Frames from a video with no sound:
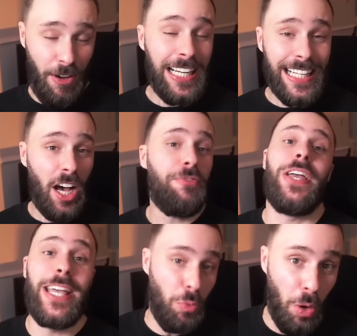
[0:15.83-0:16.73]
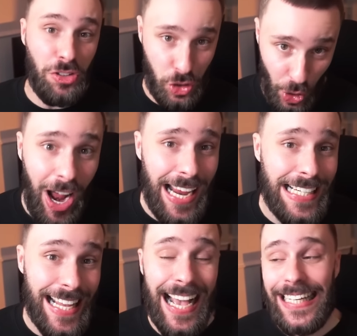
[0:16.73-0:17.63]
funny enough, it was
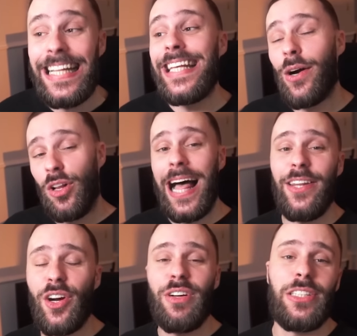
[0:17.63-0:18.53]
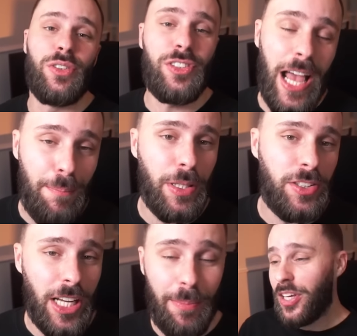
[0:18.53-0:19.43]
tried, and in the Orlando Regional
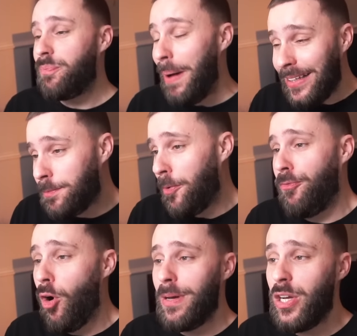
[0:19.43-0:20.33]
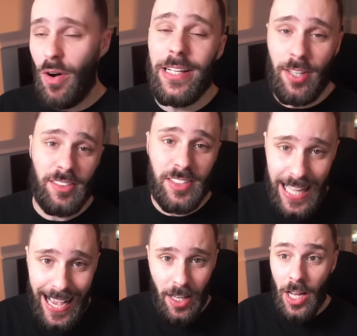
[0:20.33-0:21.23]
Championship, the best performing Great Tusk
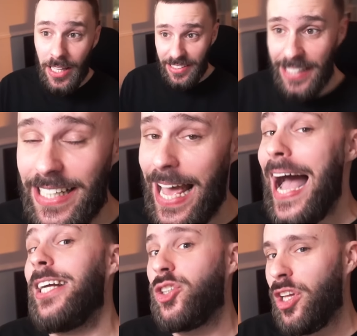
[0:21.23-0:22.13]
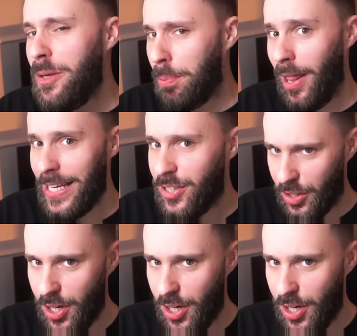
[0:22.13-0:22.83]
deck did actually play the